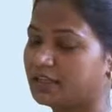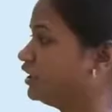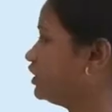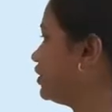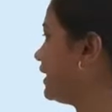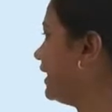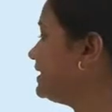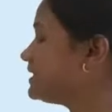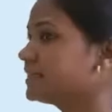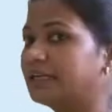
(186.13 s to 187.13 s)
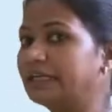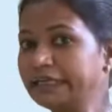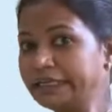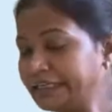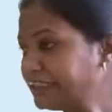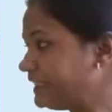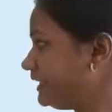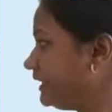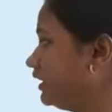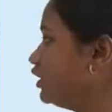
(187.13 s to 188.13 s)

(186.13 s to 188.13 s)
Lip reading: She writes neatly.